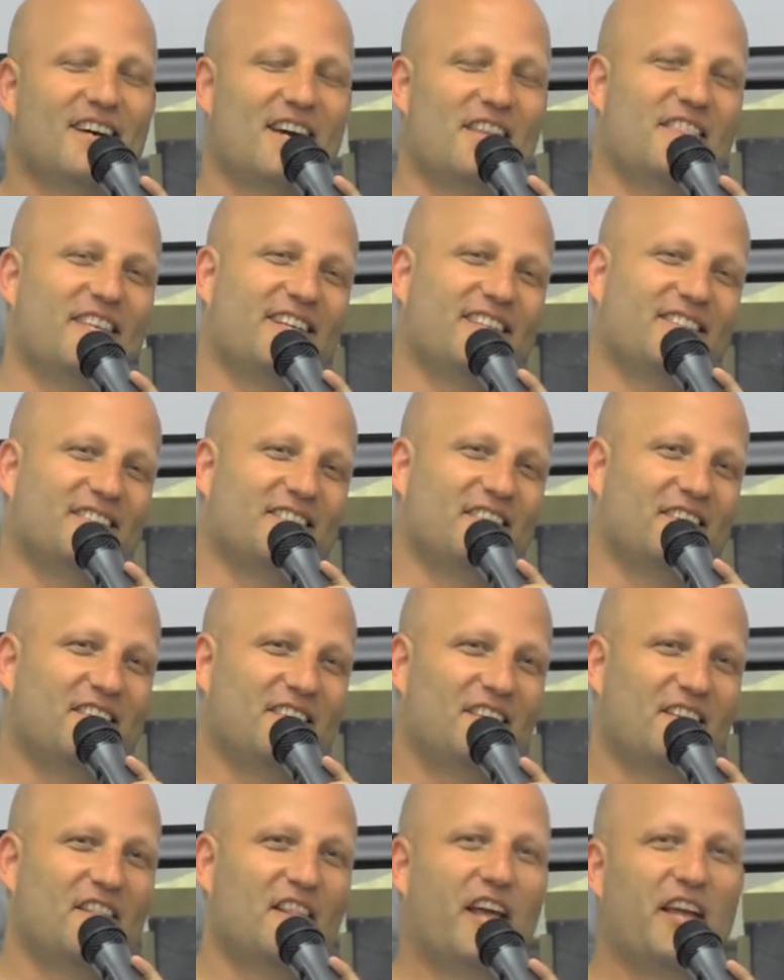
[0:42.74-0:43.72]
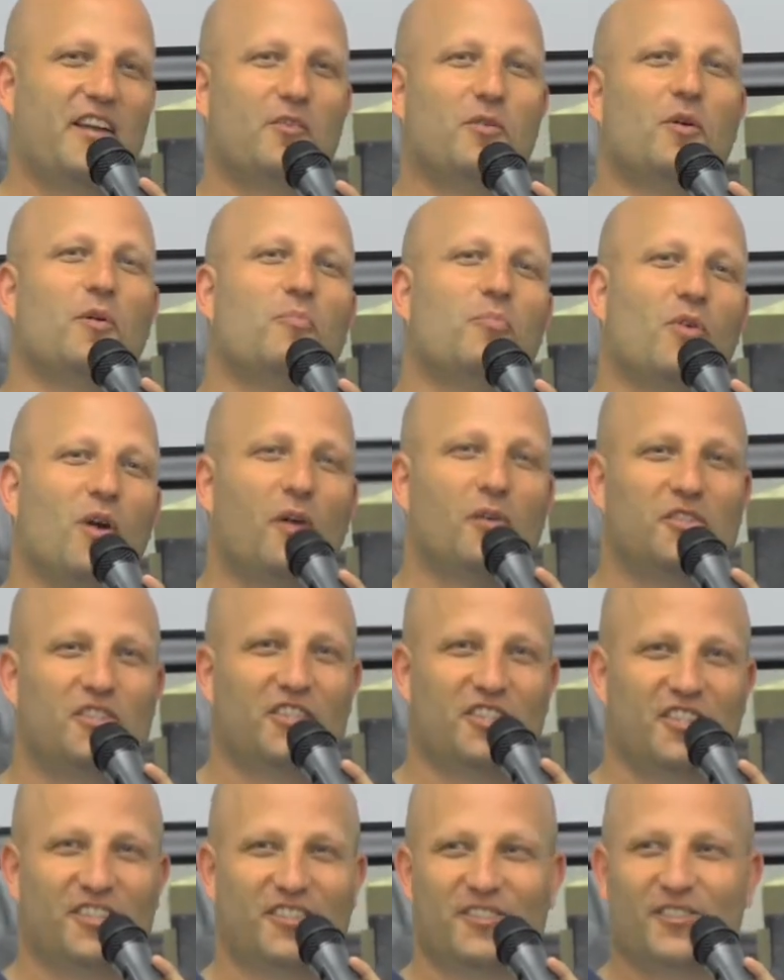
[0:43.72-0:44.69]
I think it's a lighter
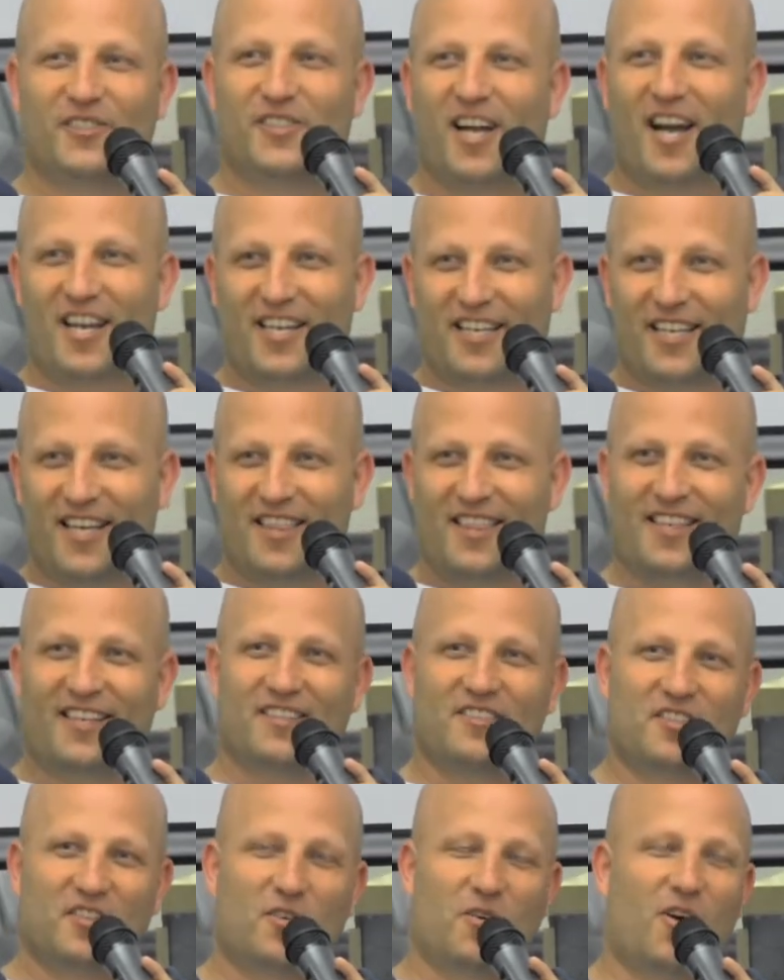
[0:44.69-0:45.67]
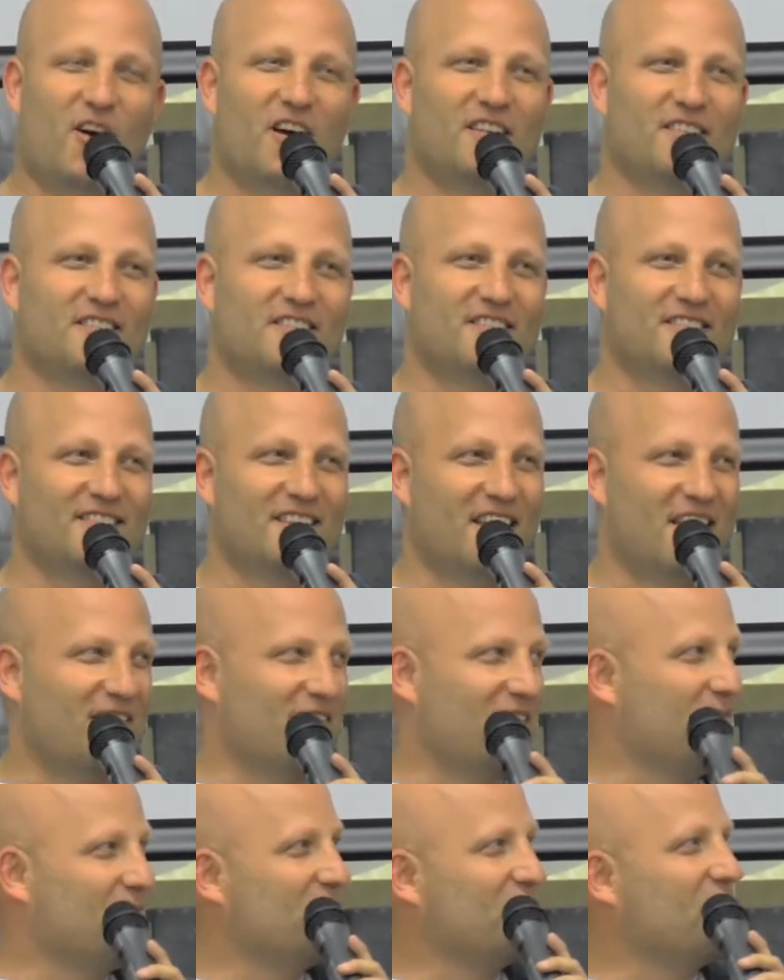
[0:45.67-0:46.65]
approach to kind of get things across, and,
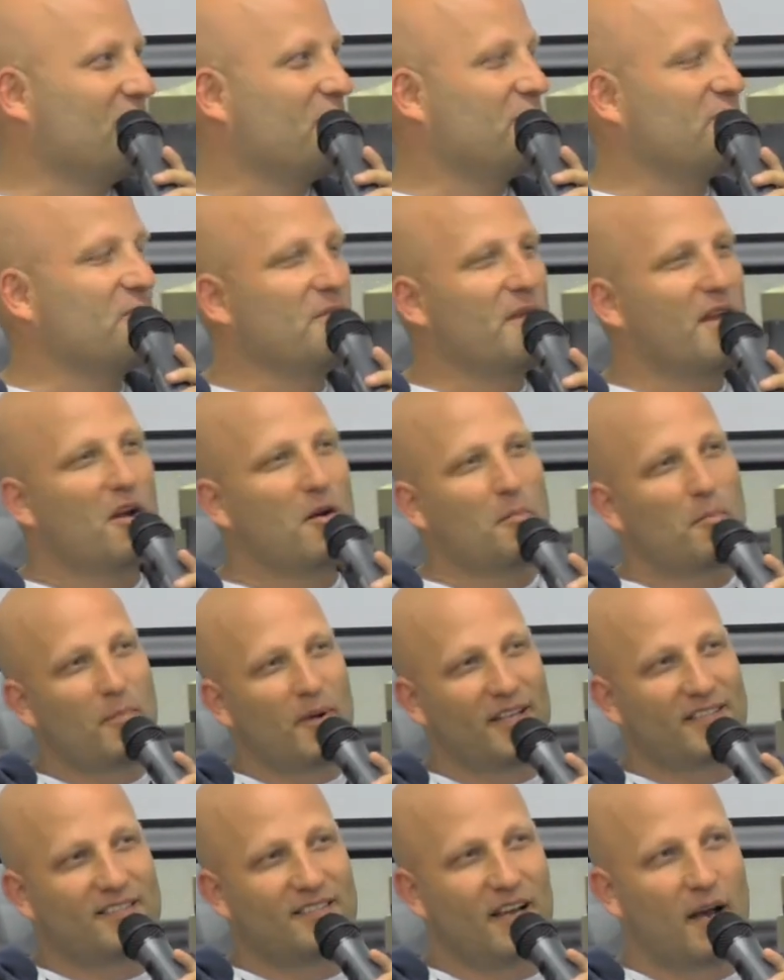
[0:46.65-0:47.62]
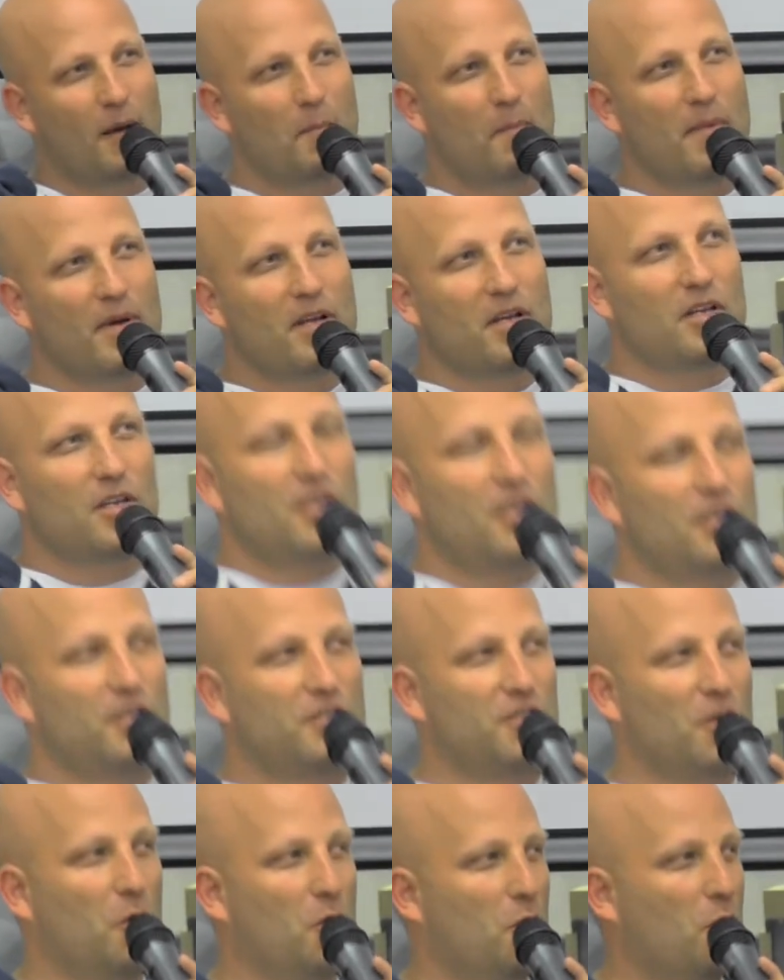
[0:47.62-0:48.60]
and then we'll go from there. But um,
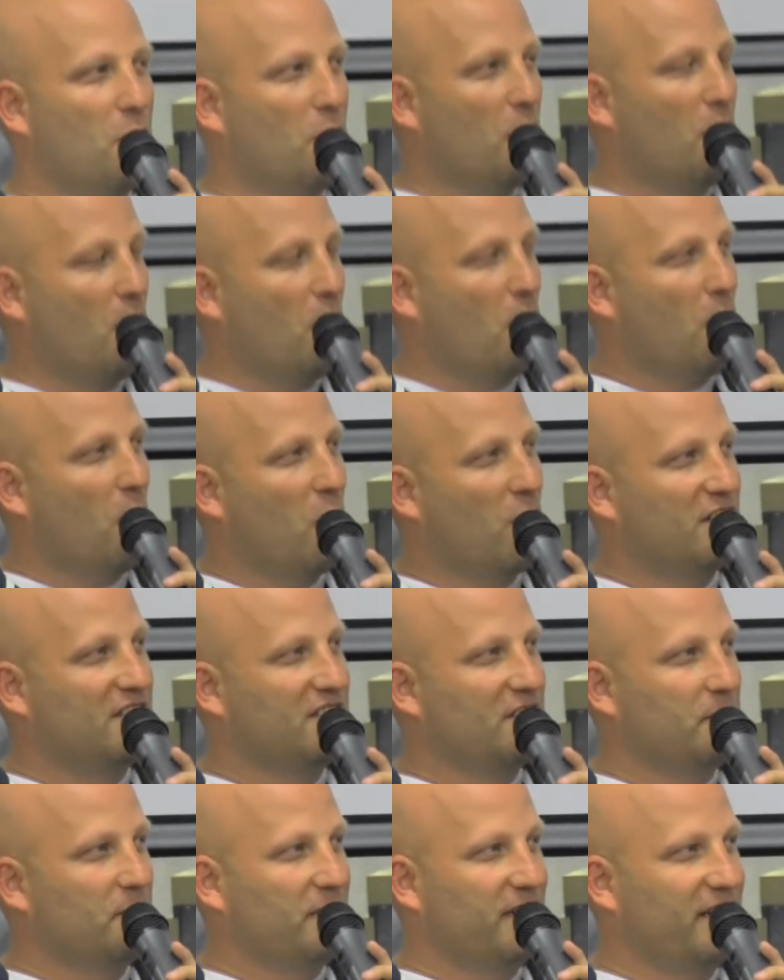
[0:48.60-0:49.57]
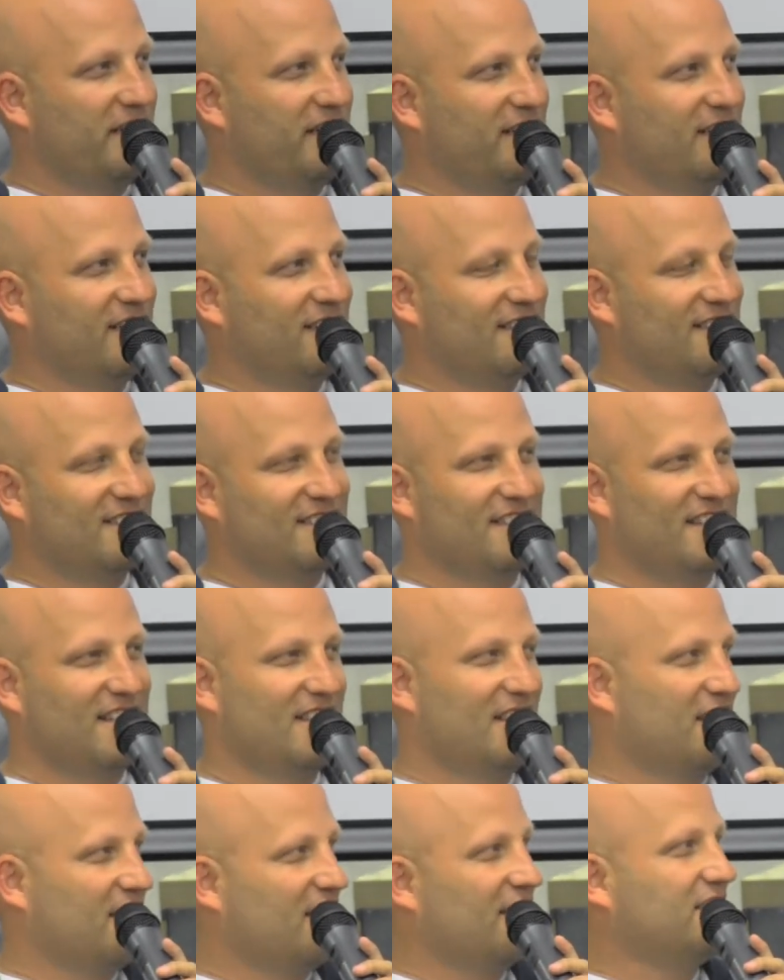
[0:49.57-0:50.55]
so, what does it mean to say
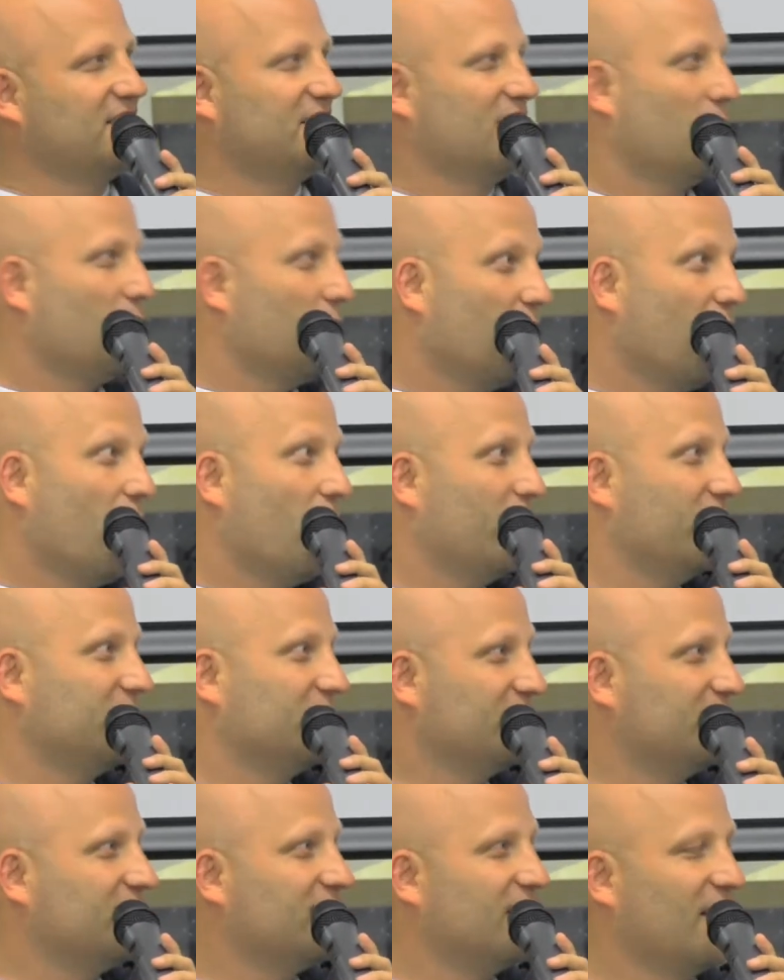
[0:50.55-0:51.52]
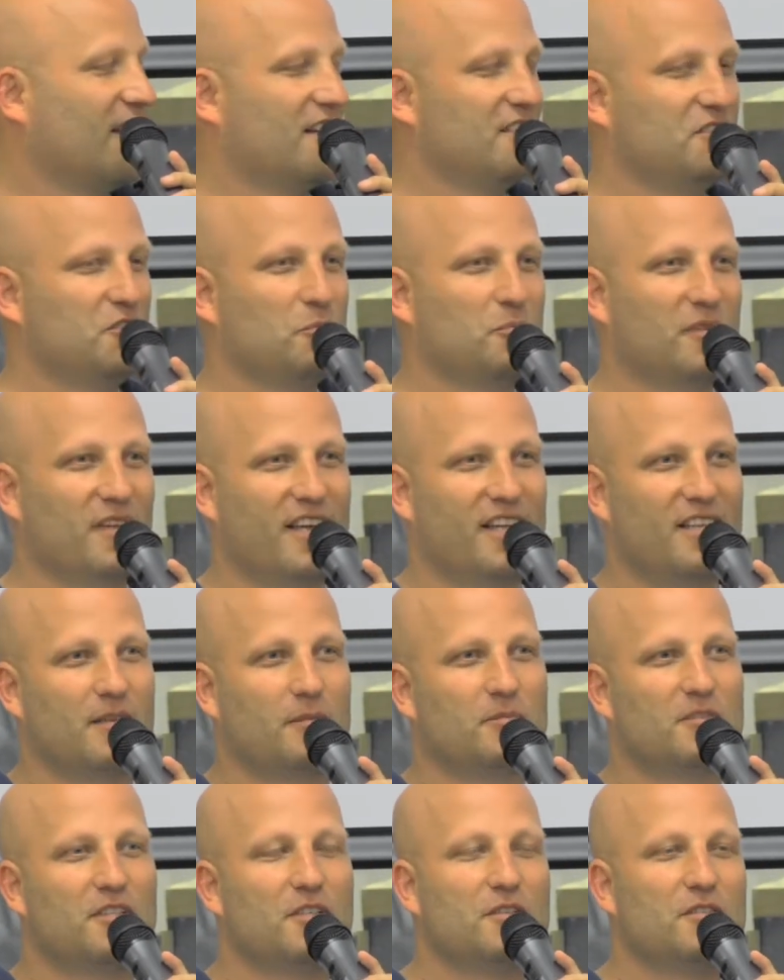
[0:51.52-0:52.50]
that things don't go as as you plan
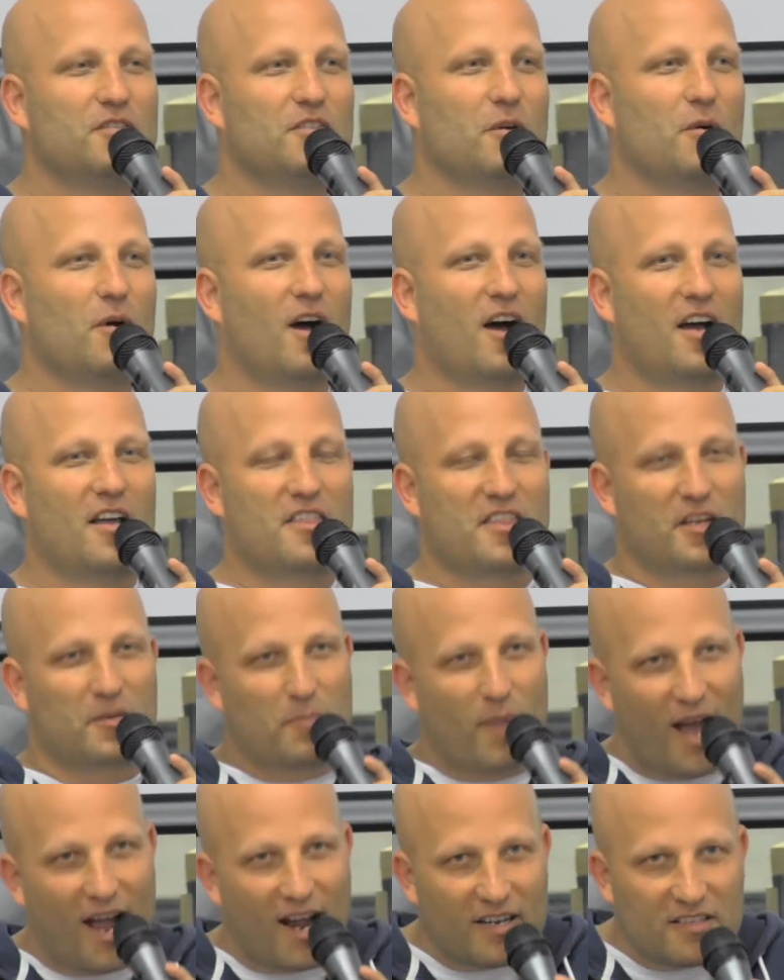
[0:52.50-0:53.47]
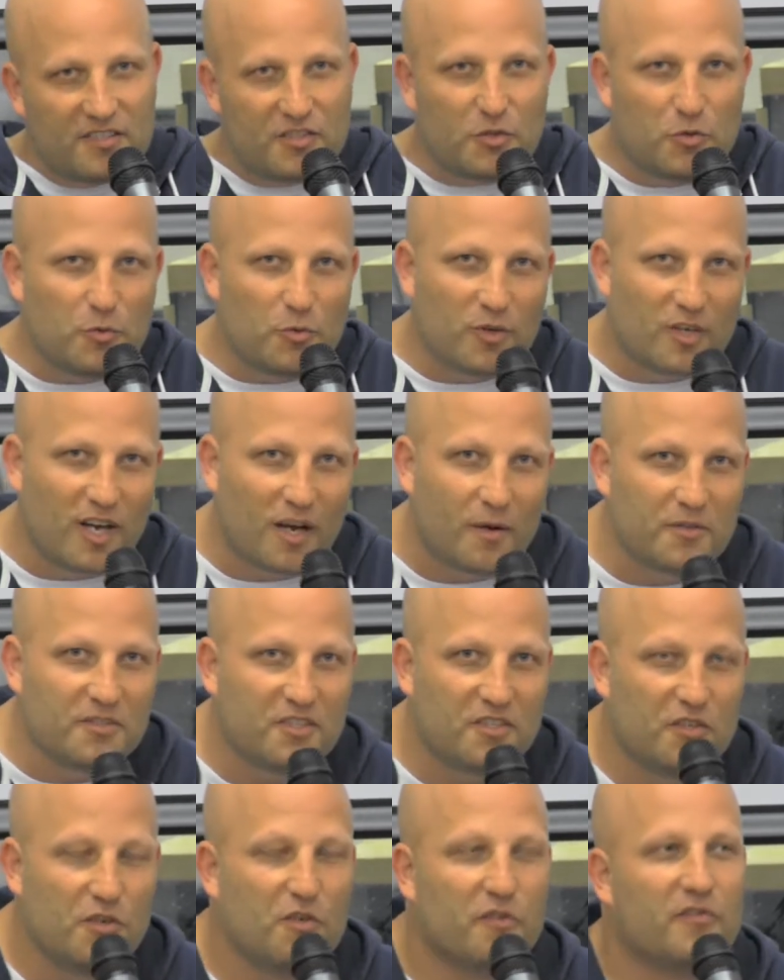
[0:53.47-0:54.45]
them to? So I think back to when I was
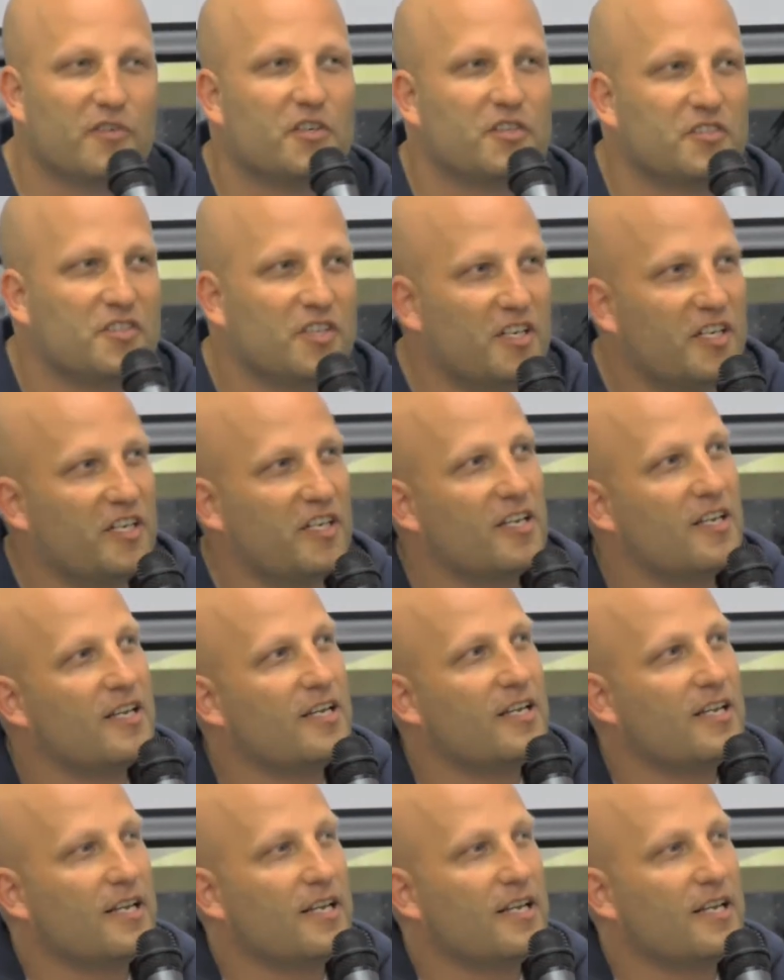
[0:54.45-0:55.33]
in university,